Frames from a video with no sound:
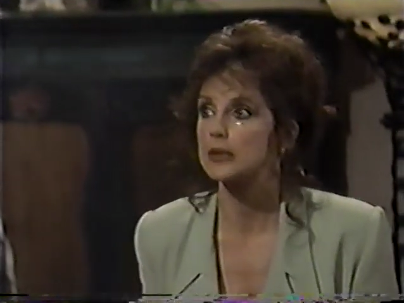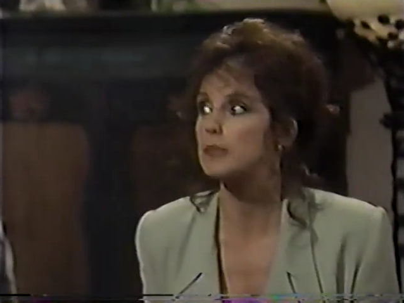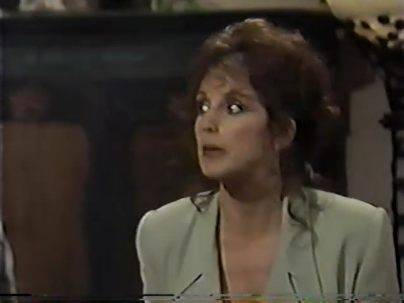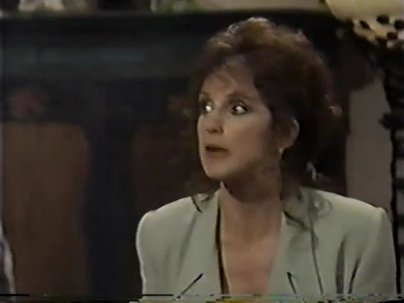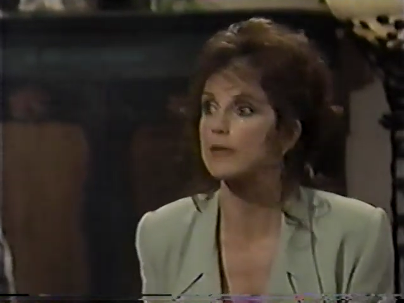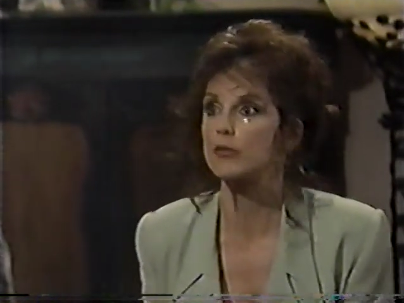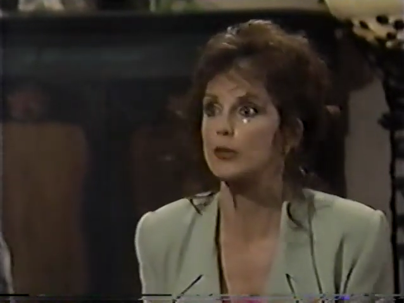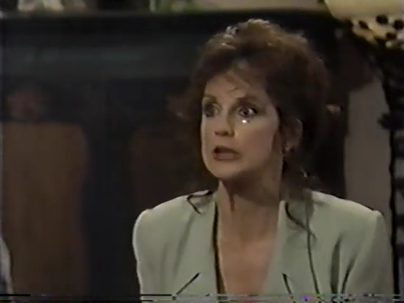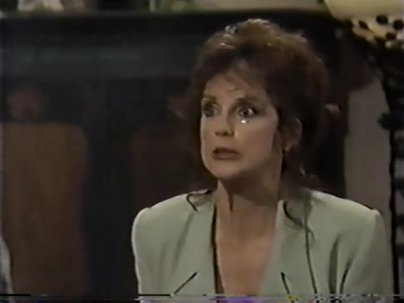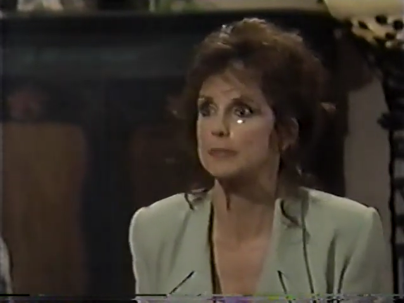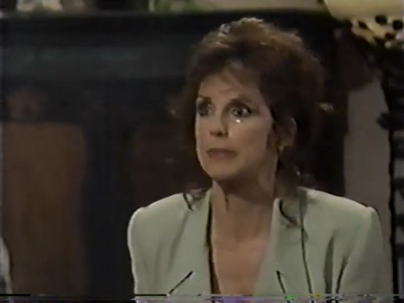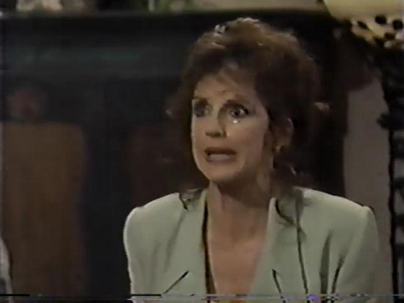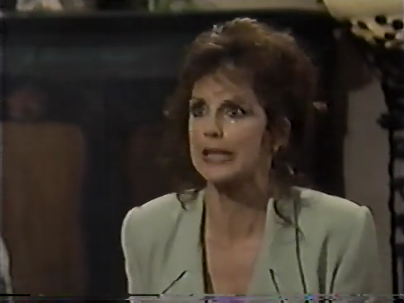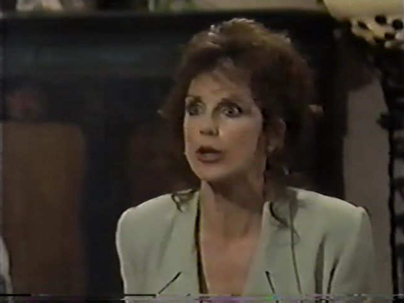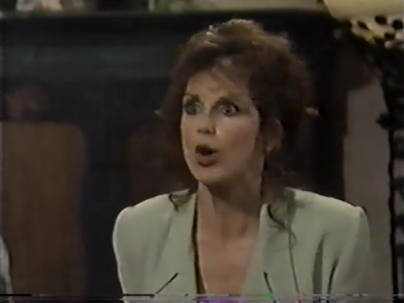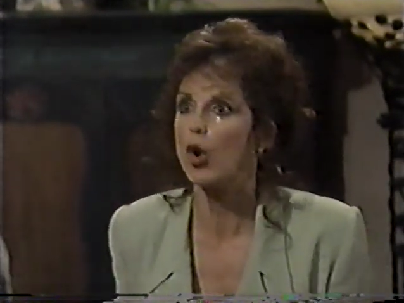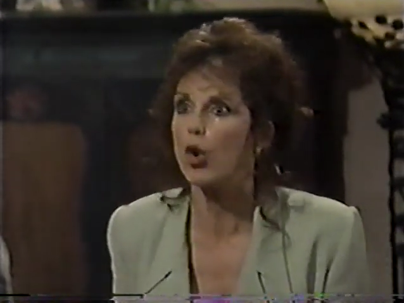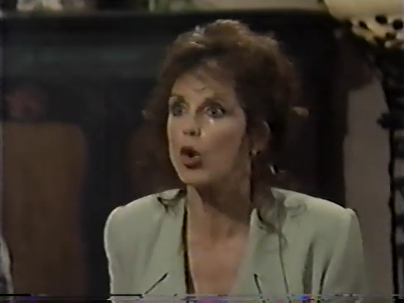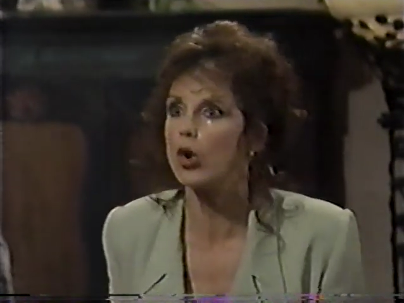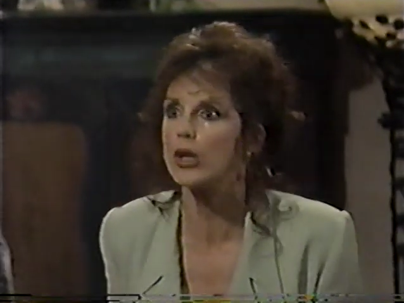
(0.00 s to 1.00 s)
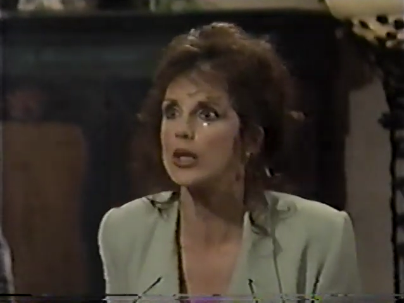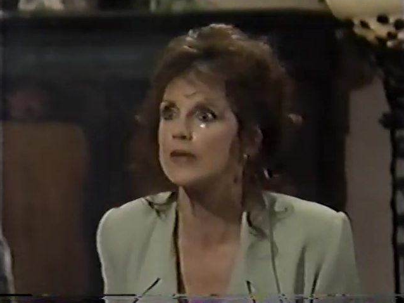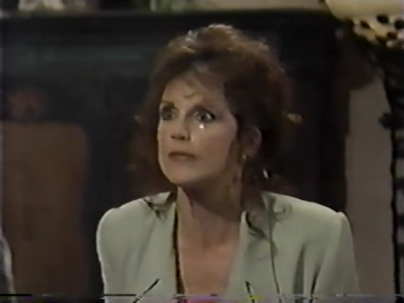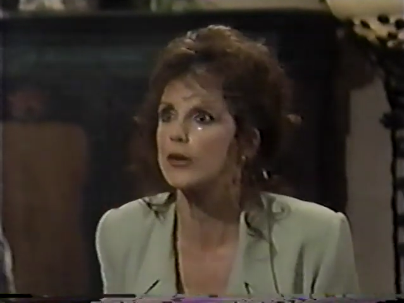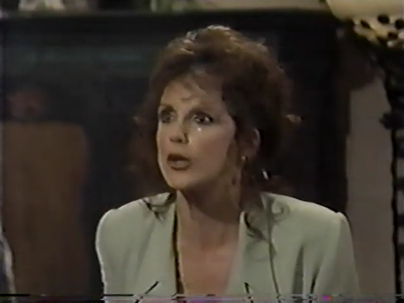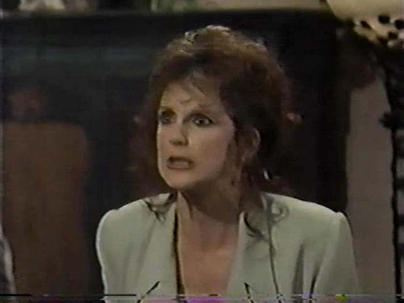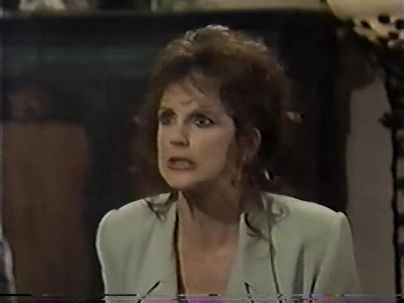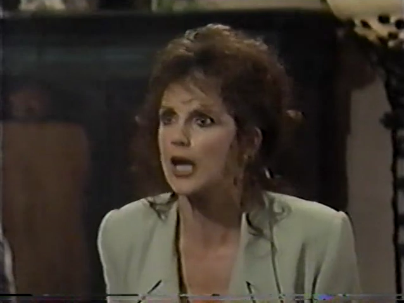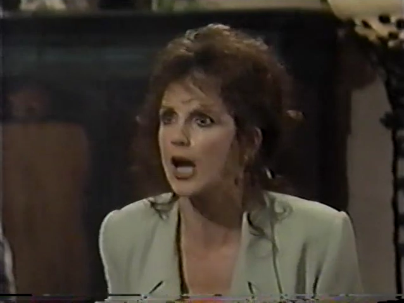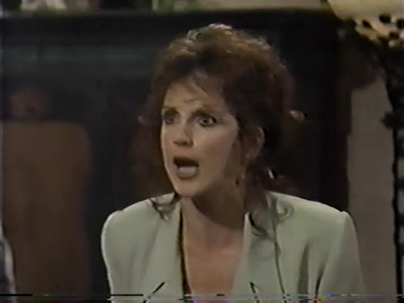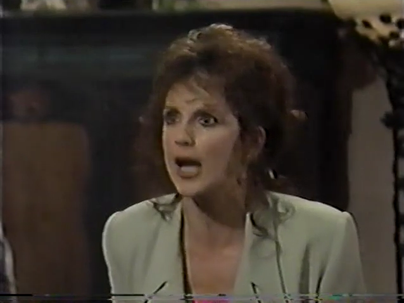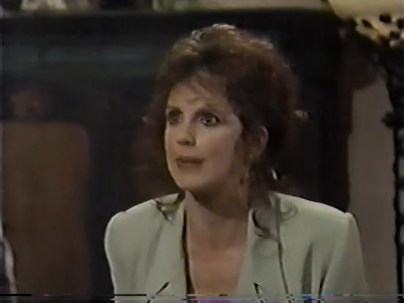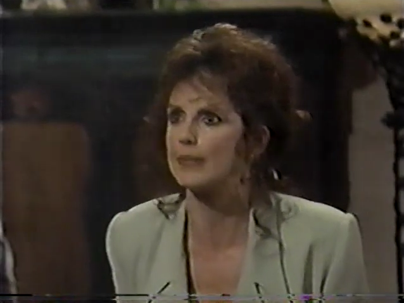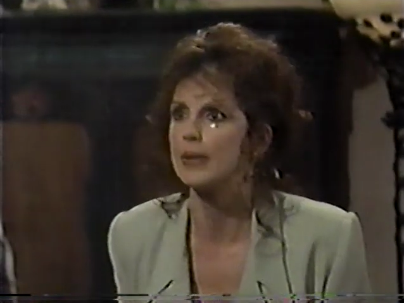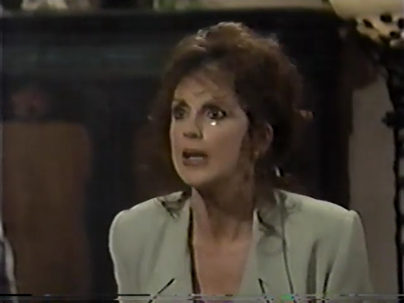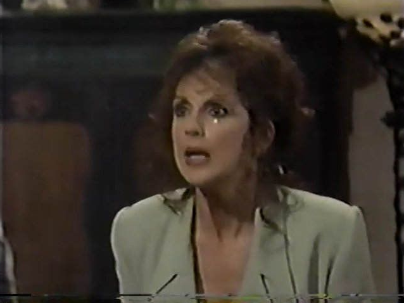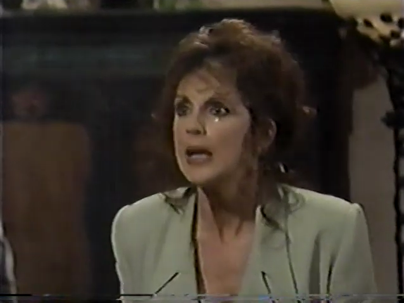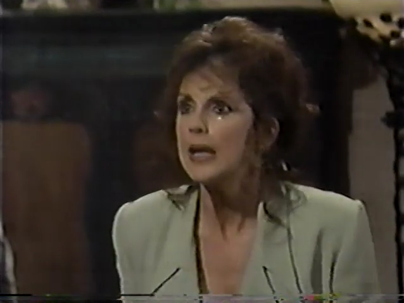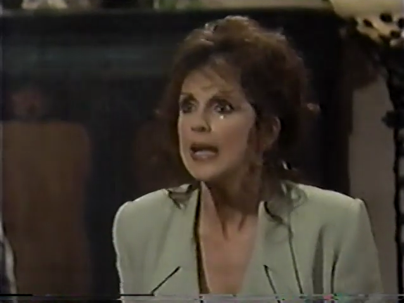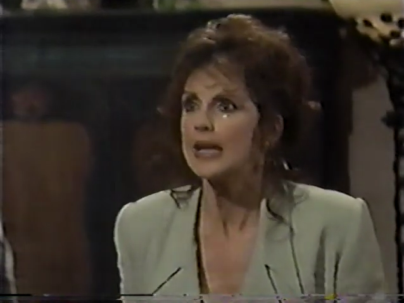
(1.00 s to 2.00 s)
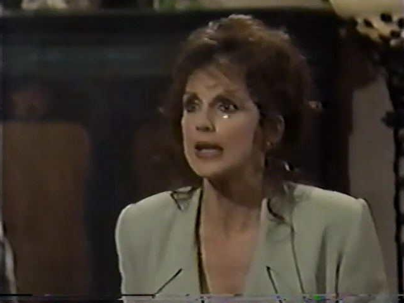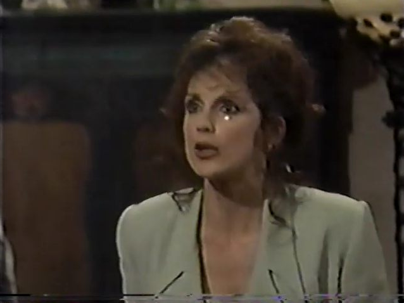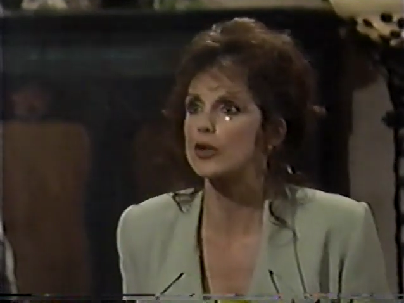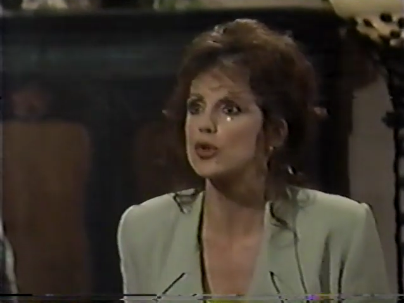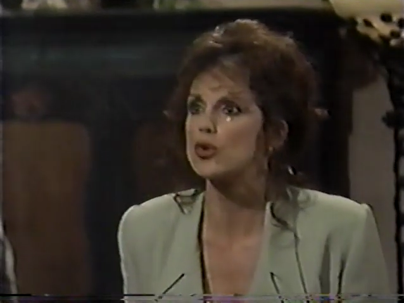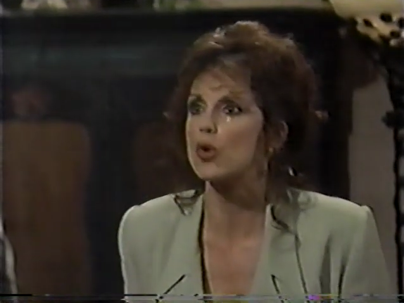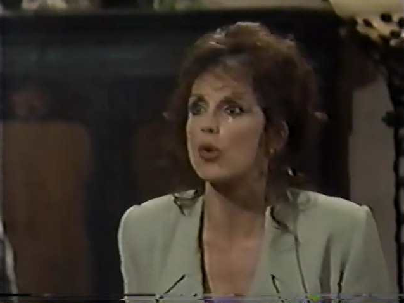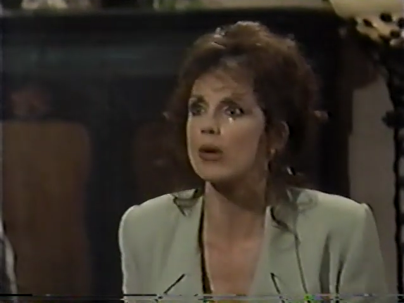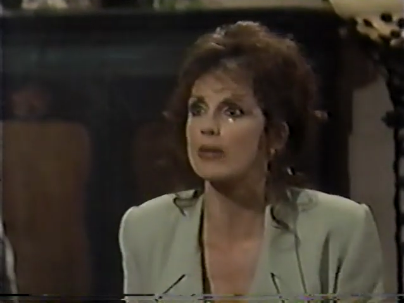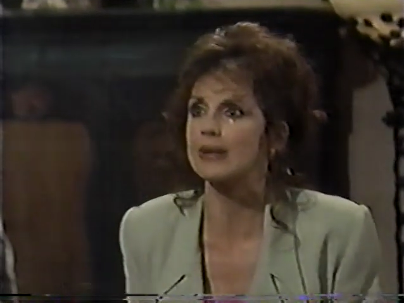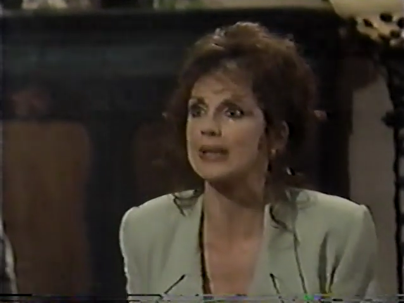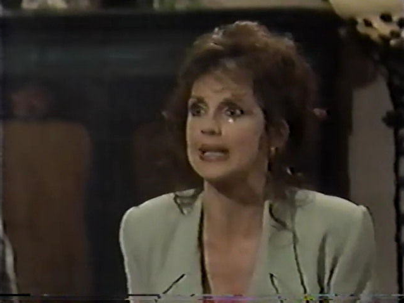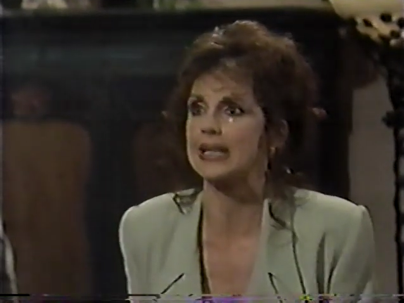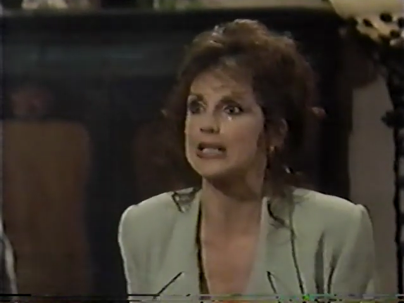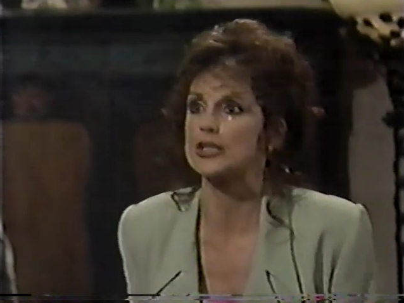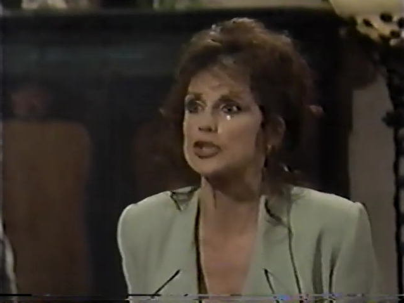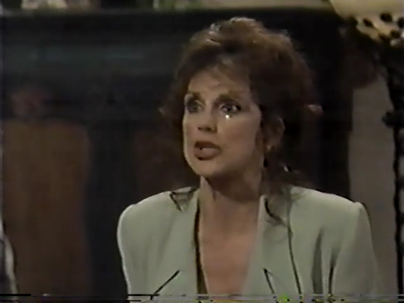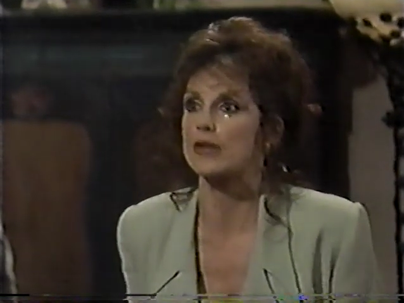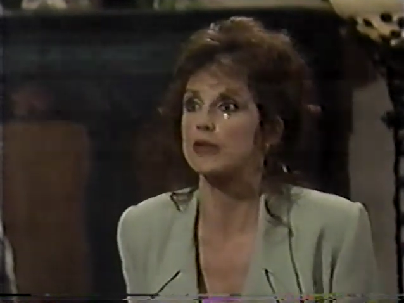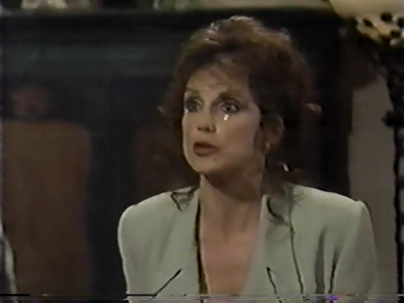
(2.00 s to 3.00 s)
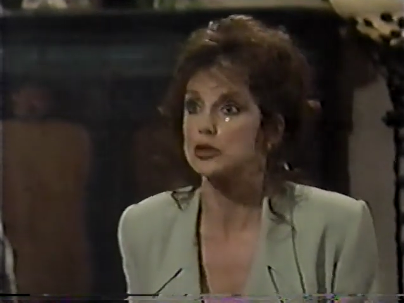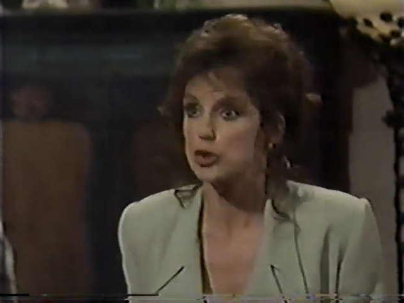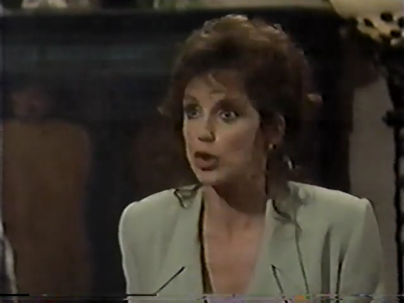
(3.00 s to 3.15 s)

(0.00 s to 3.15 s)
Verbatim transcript: but if we spend all of our time ignoring each other,